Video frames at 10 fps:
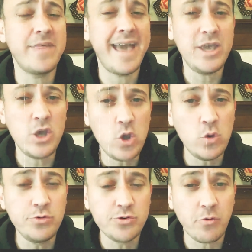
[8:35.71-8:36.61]
a
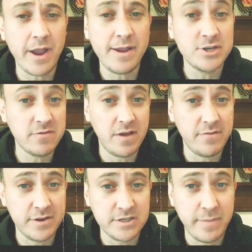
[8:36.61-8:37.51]
huge range of
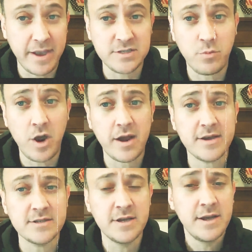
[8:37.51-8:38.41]
evidence-based products